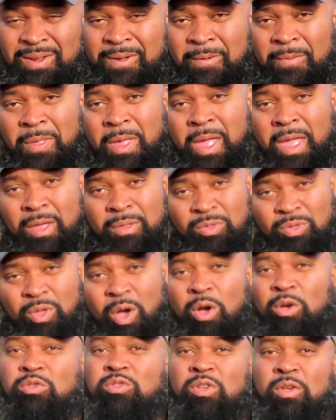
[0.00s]

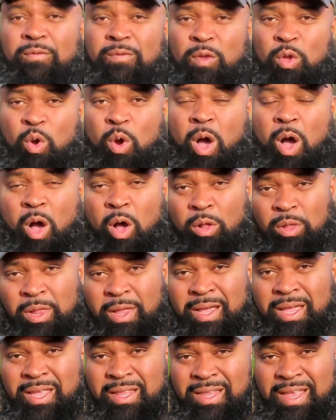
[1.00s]
Those of you all
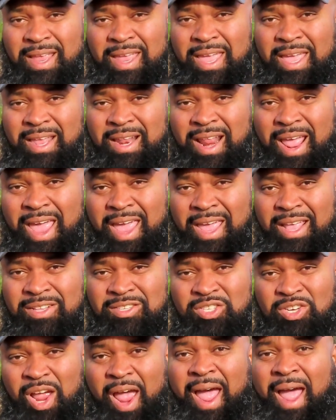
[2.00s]
looking to get a
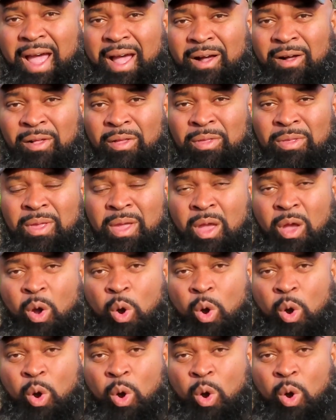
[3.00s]
child